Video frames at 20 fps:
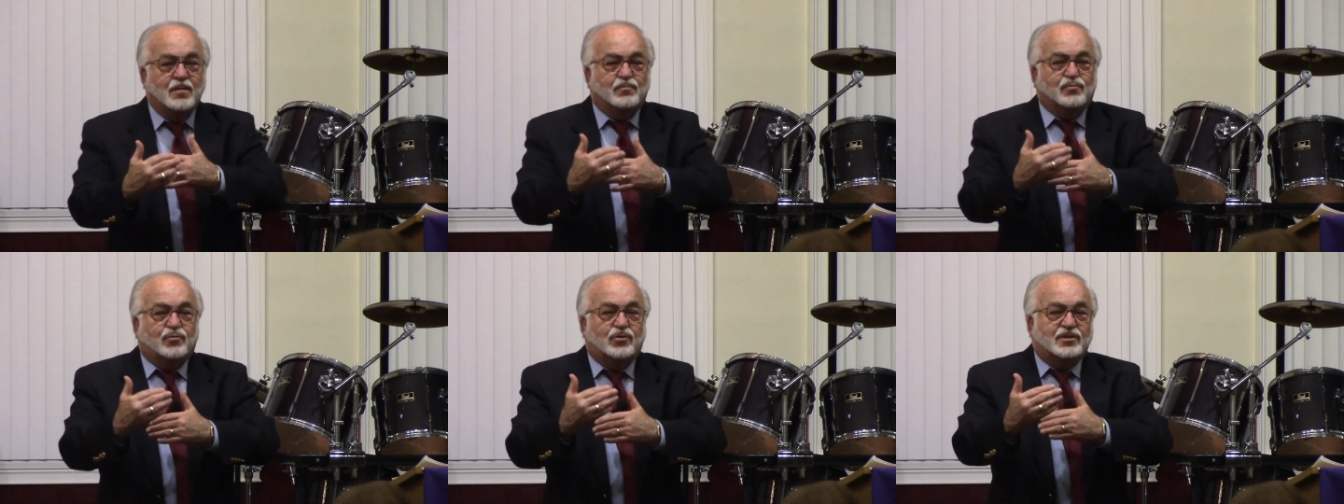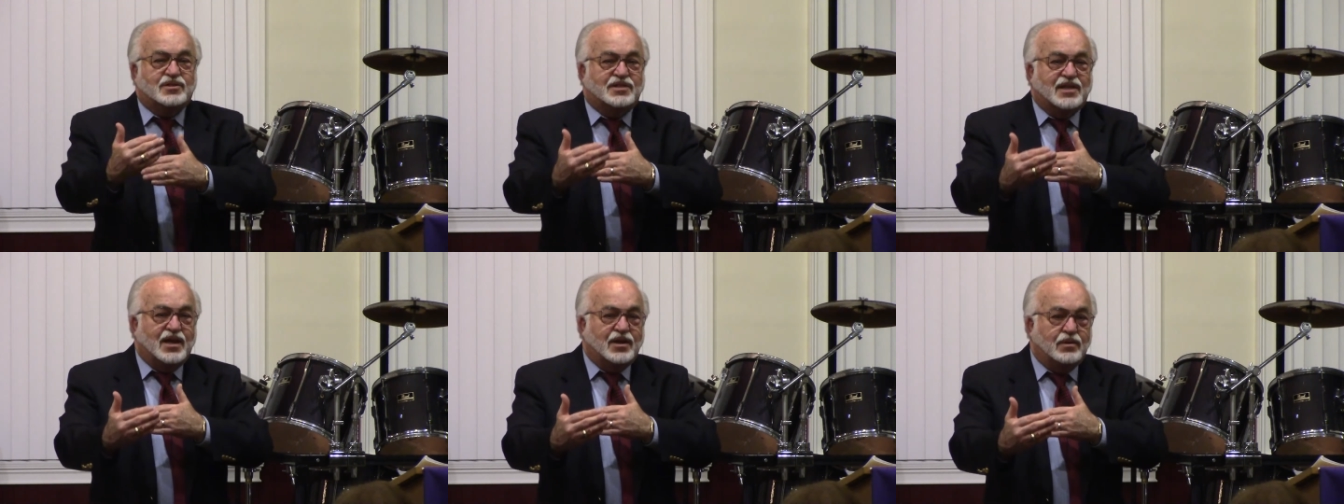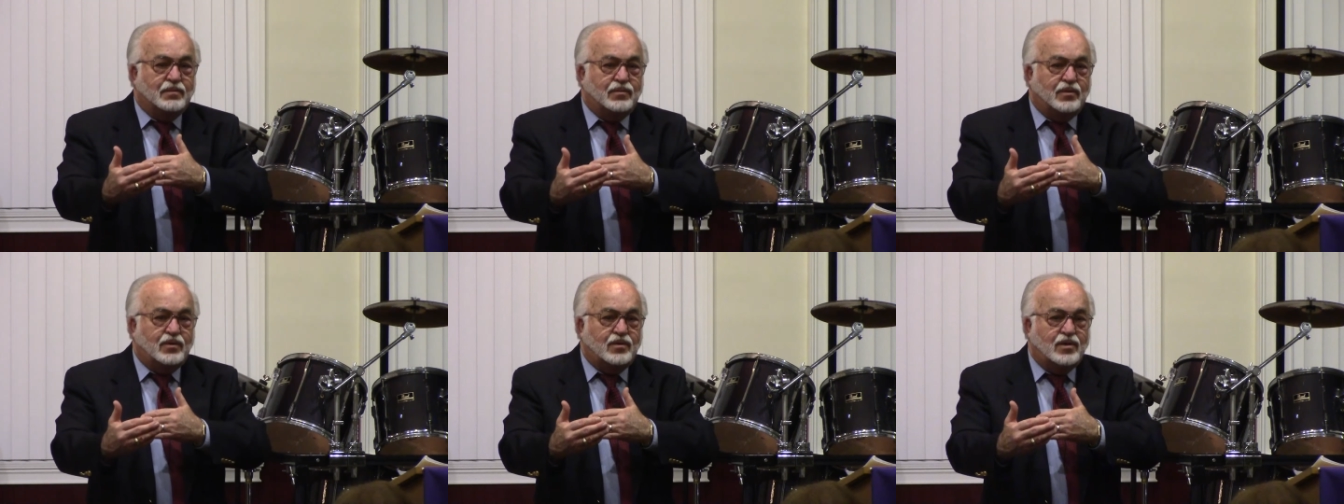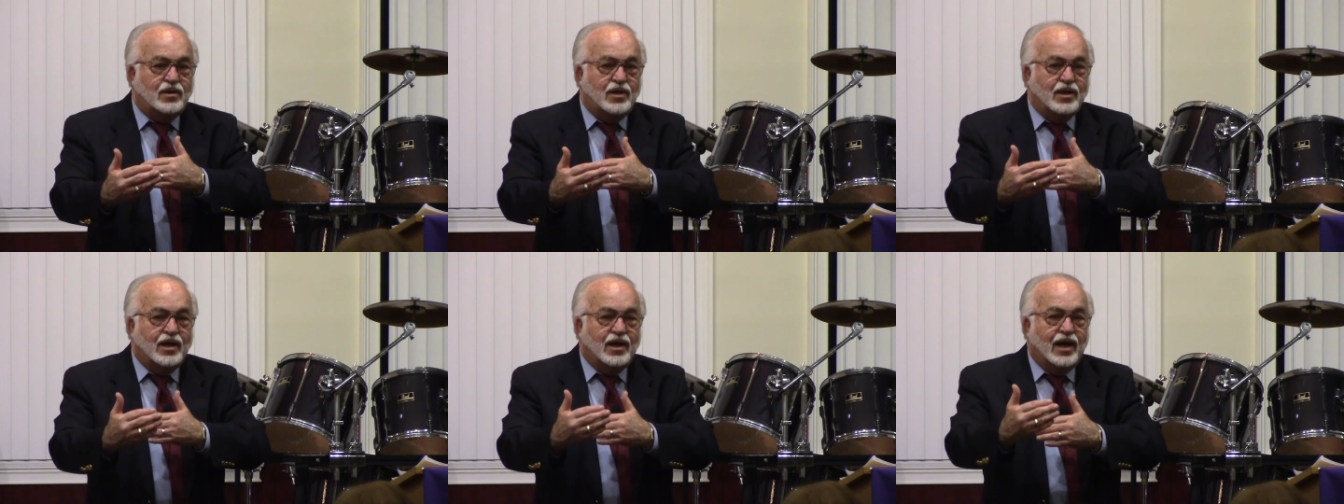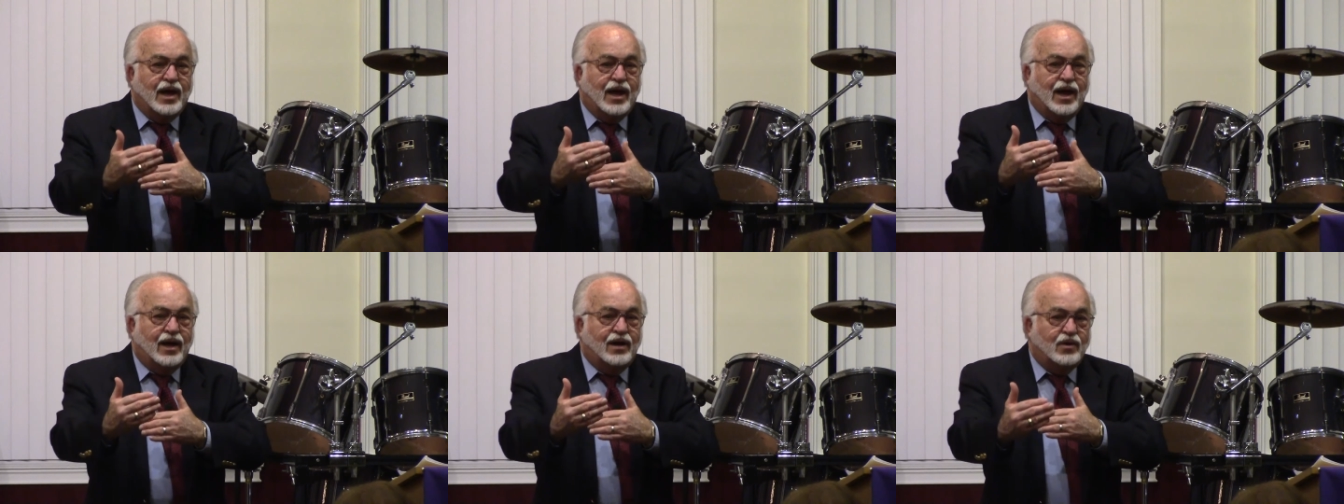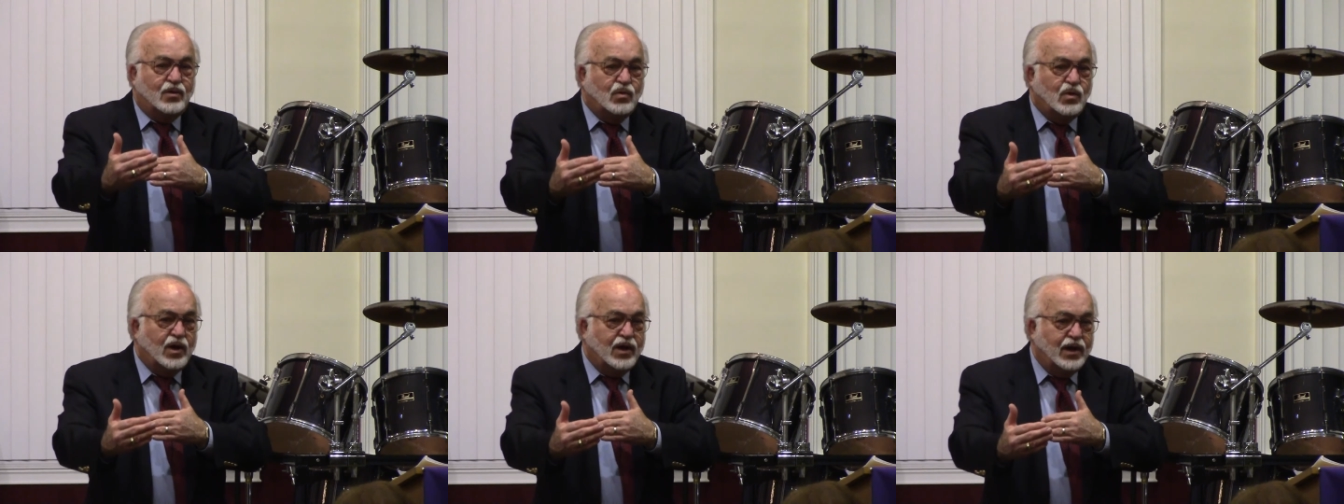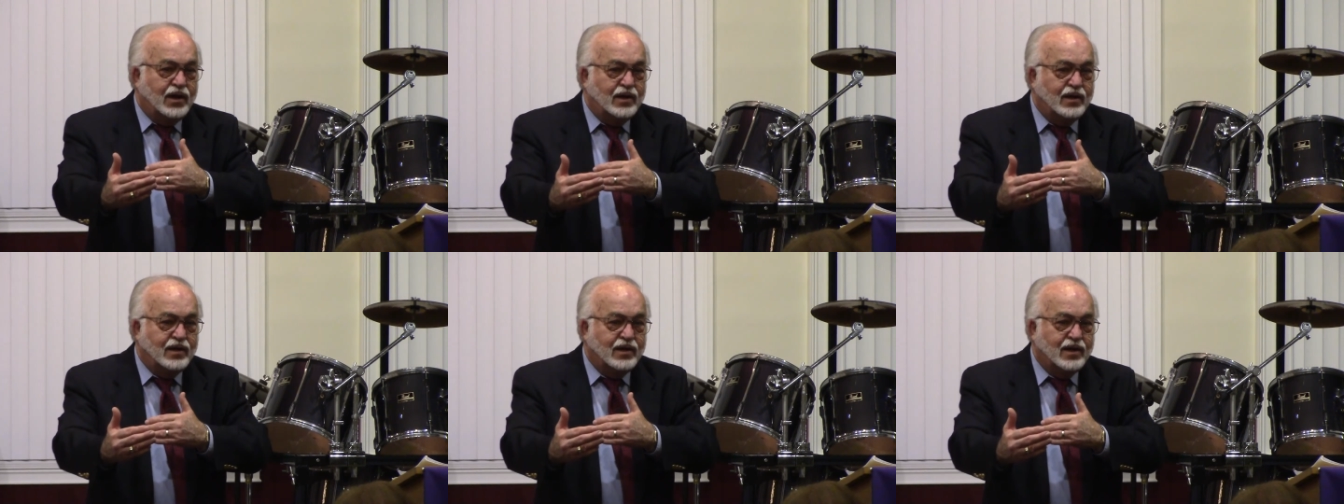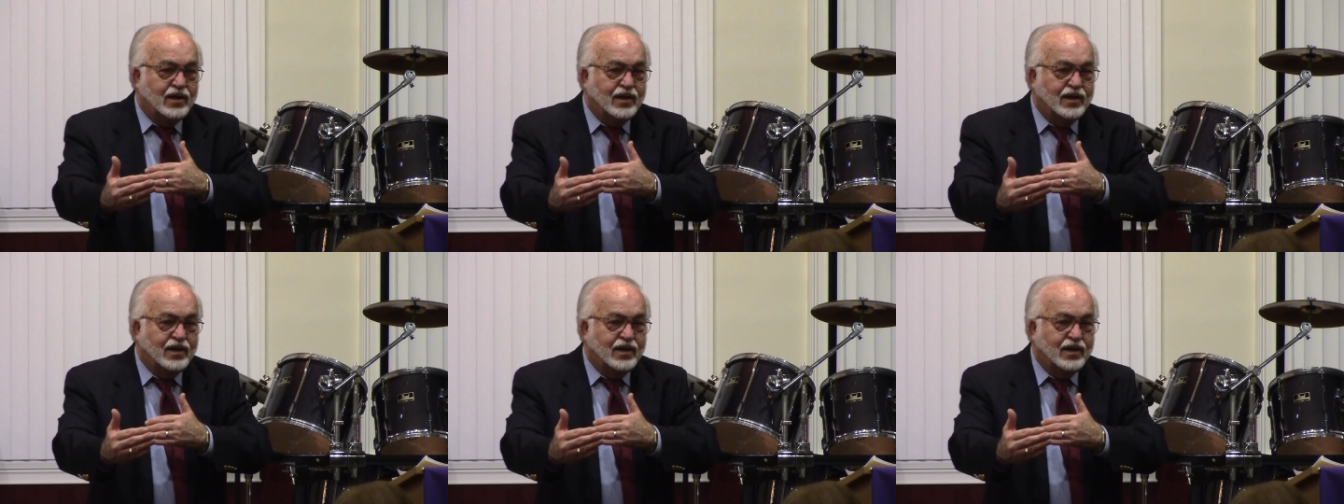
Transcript: presentable at a wedding?